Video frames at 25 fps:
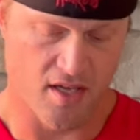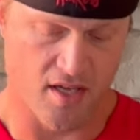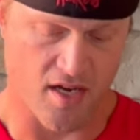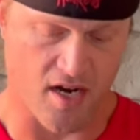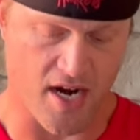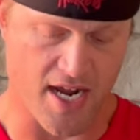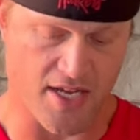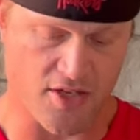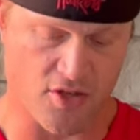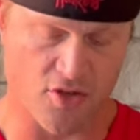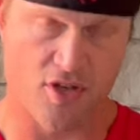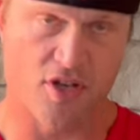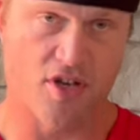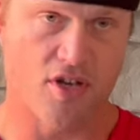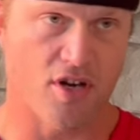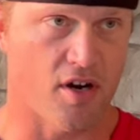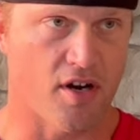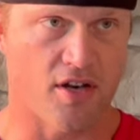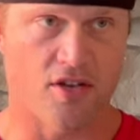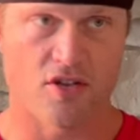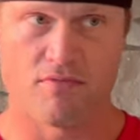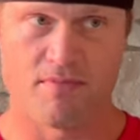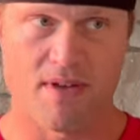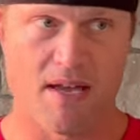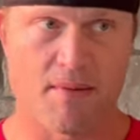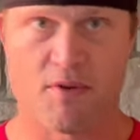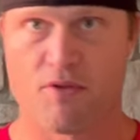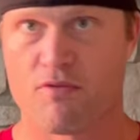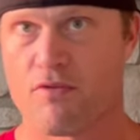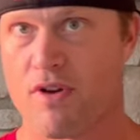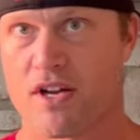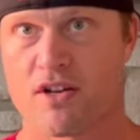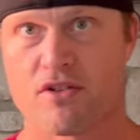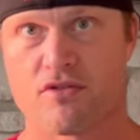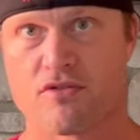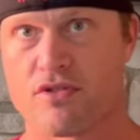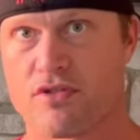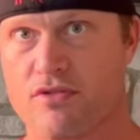You could argue maybe
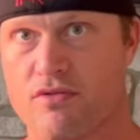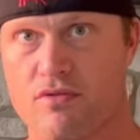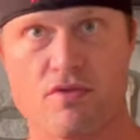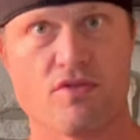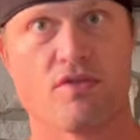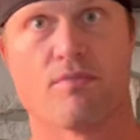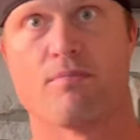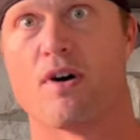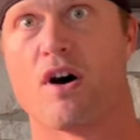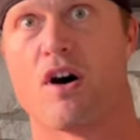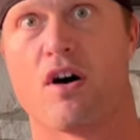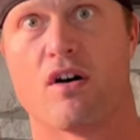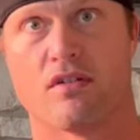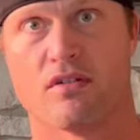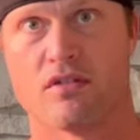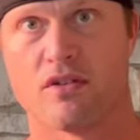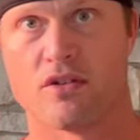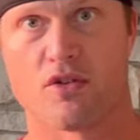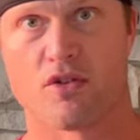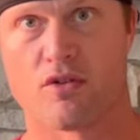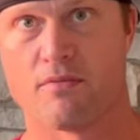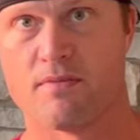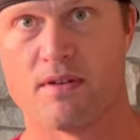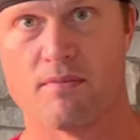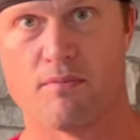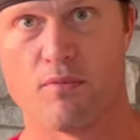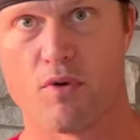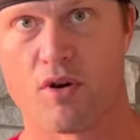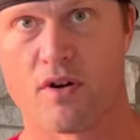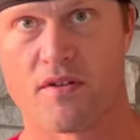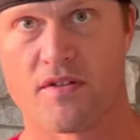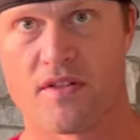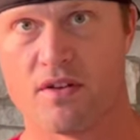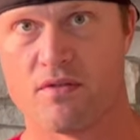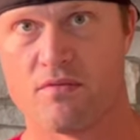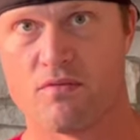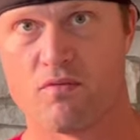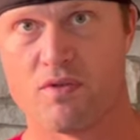Rutgers threw the ball a little bit more
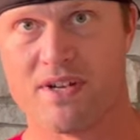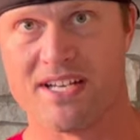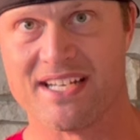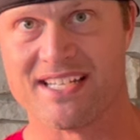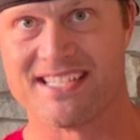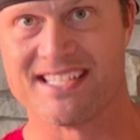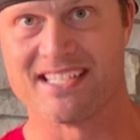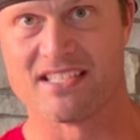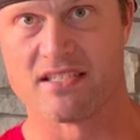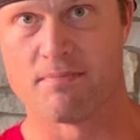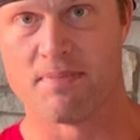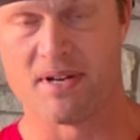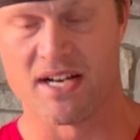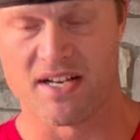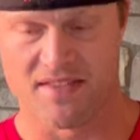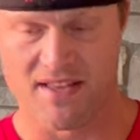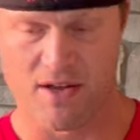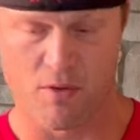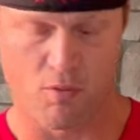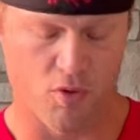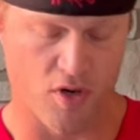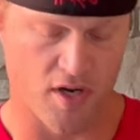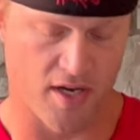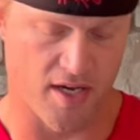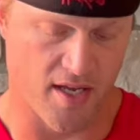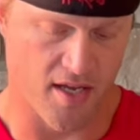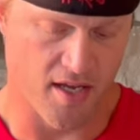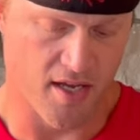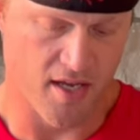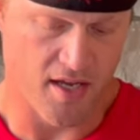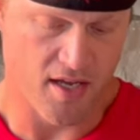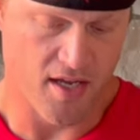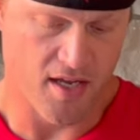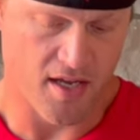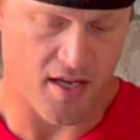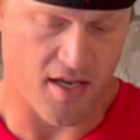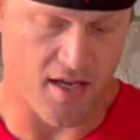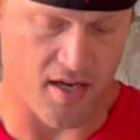than we anticipated they would
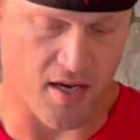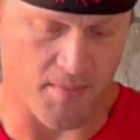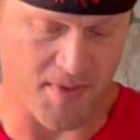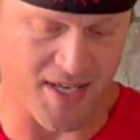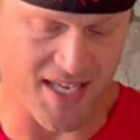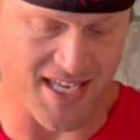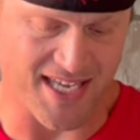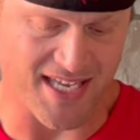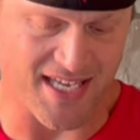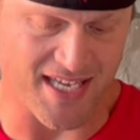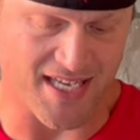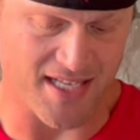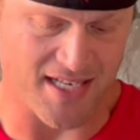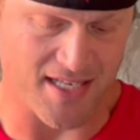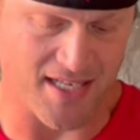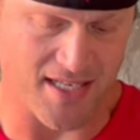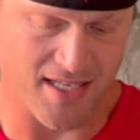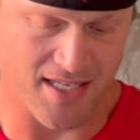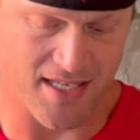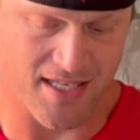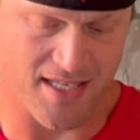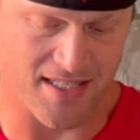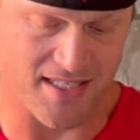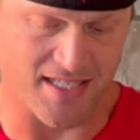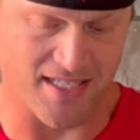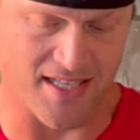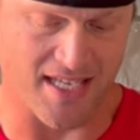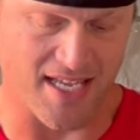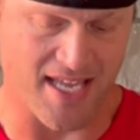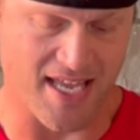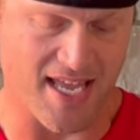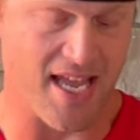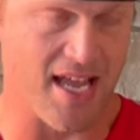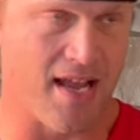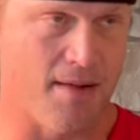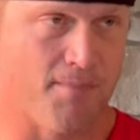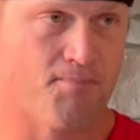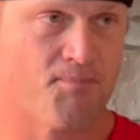coming in to the
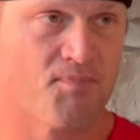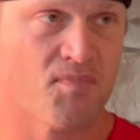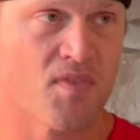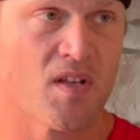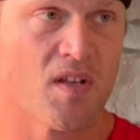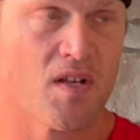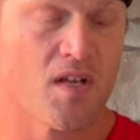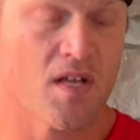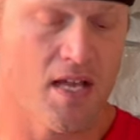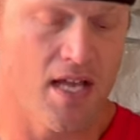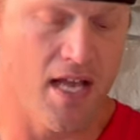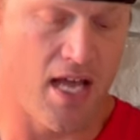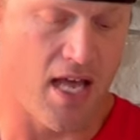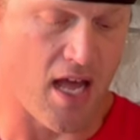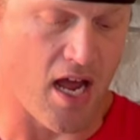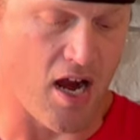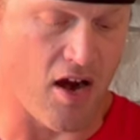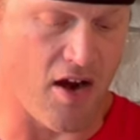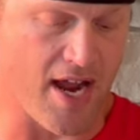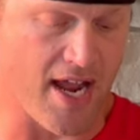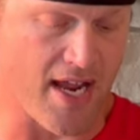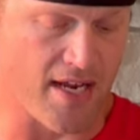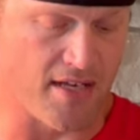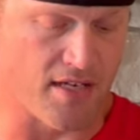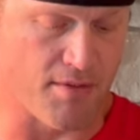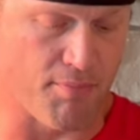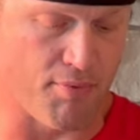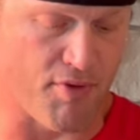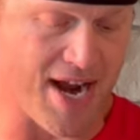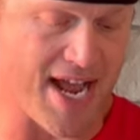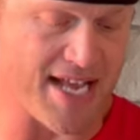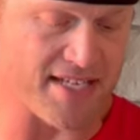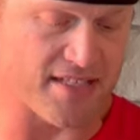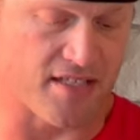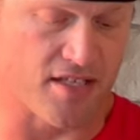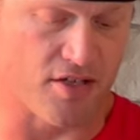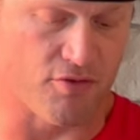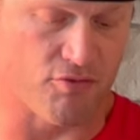game. All right,
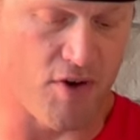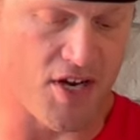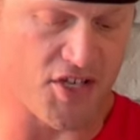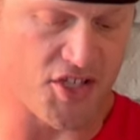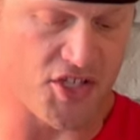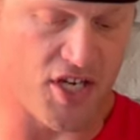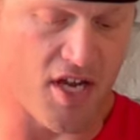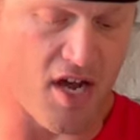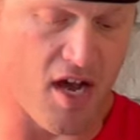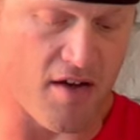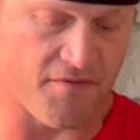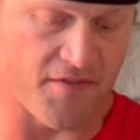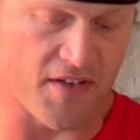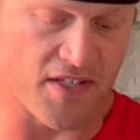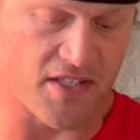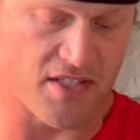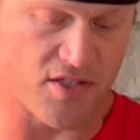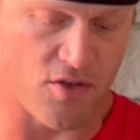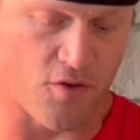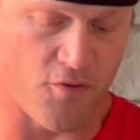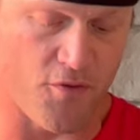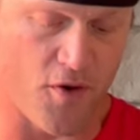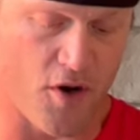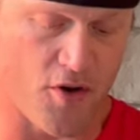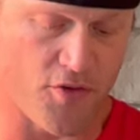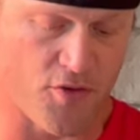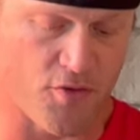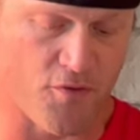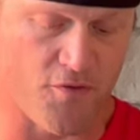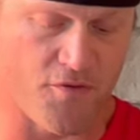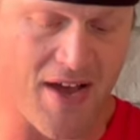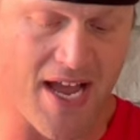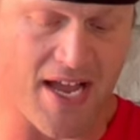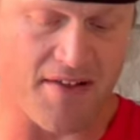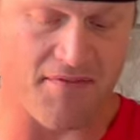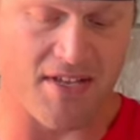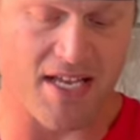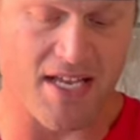Nebraska, rushing offense so far through
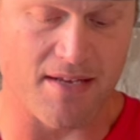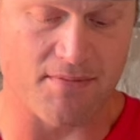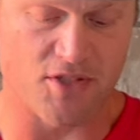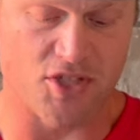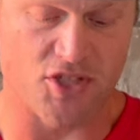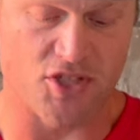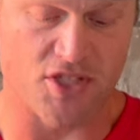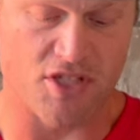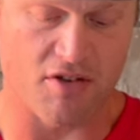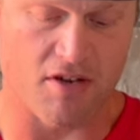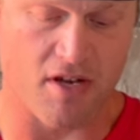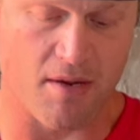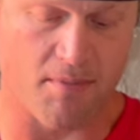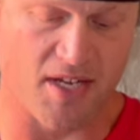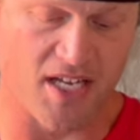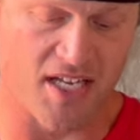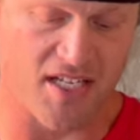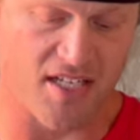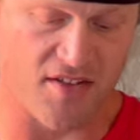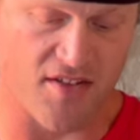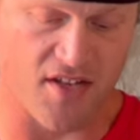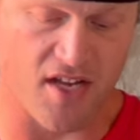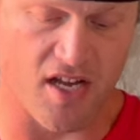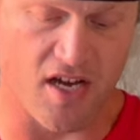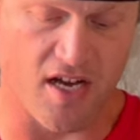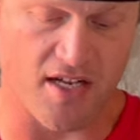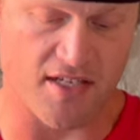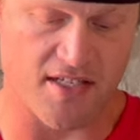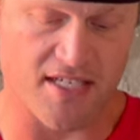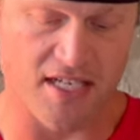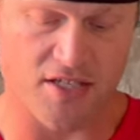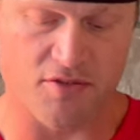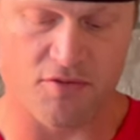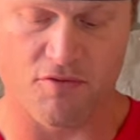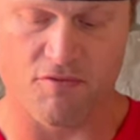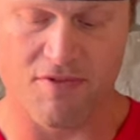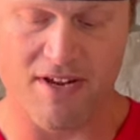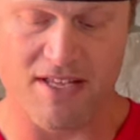five games this year coming into the
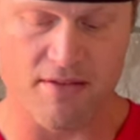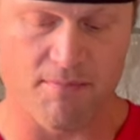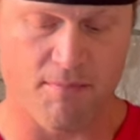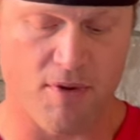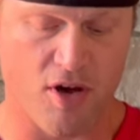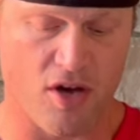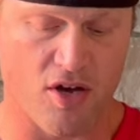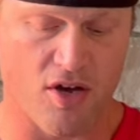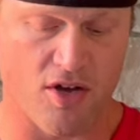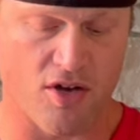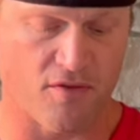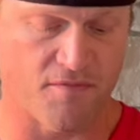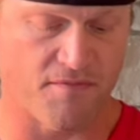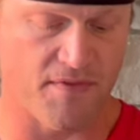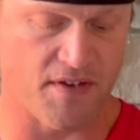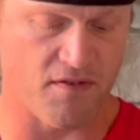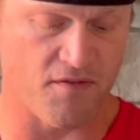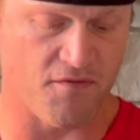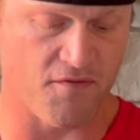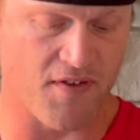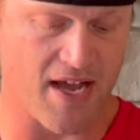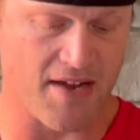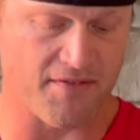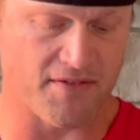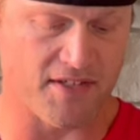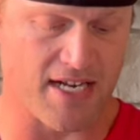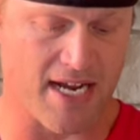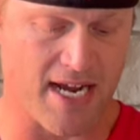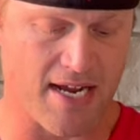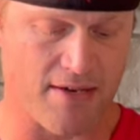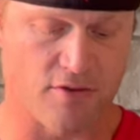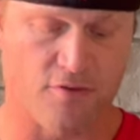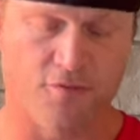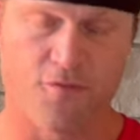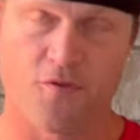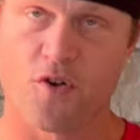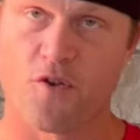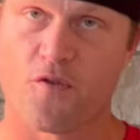contest. We ran the ball 155
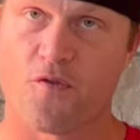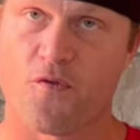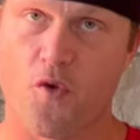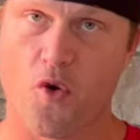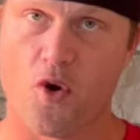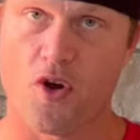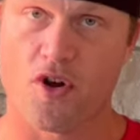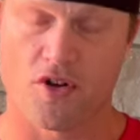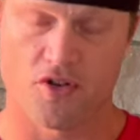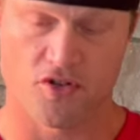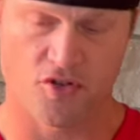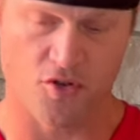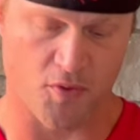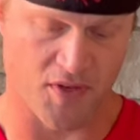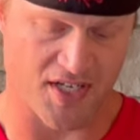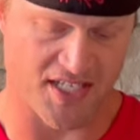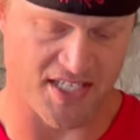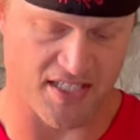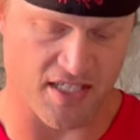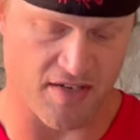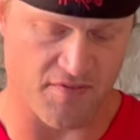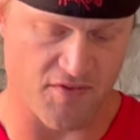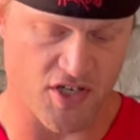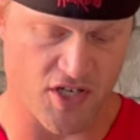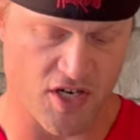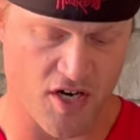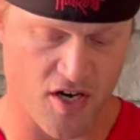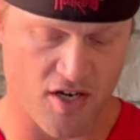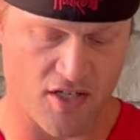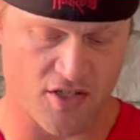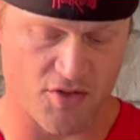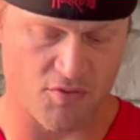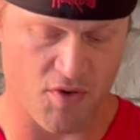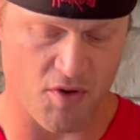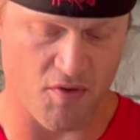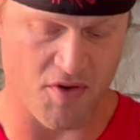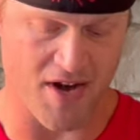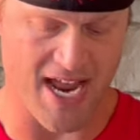times for 427
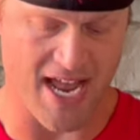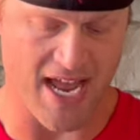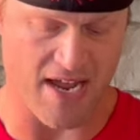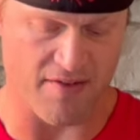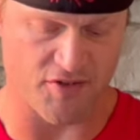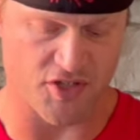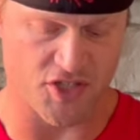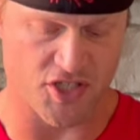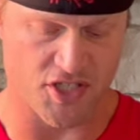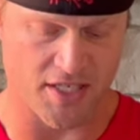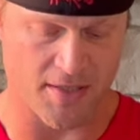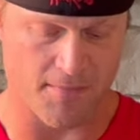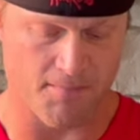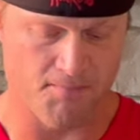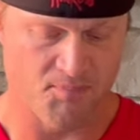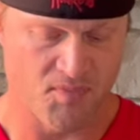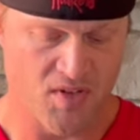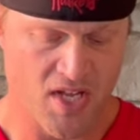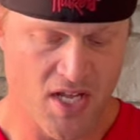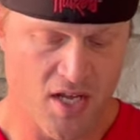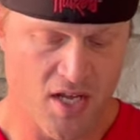yards. We were averaging